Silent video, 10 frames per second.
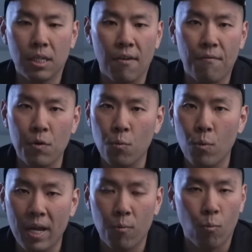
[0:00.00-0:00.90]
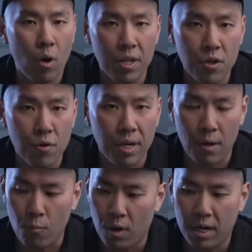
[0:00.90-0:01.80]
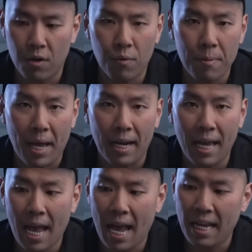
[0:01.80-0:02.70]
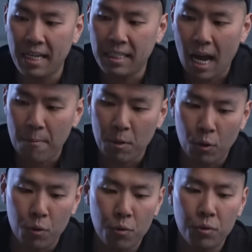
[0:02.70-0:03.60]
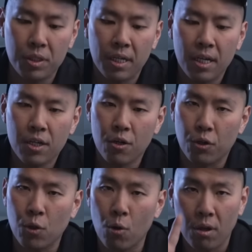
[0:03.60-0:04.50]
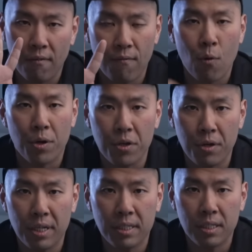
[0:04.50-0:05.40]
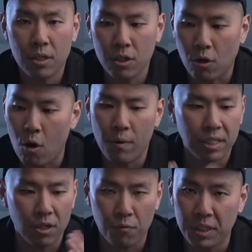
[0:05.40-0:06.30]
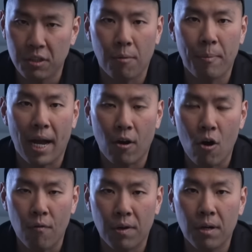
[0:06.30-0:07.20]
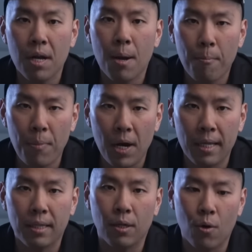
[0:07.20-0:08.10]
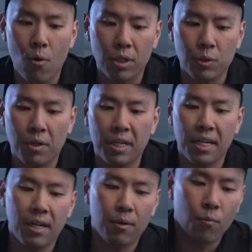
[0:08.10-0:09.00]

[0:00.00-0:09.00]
If you win 1 unit, we're gonna rebet. Anytime you lose your total of 4 units, you're always gonna restart back over, but the goal is we're gonna hit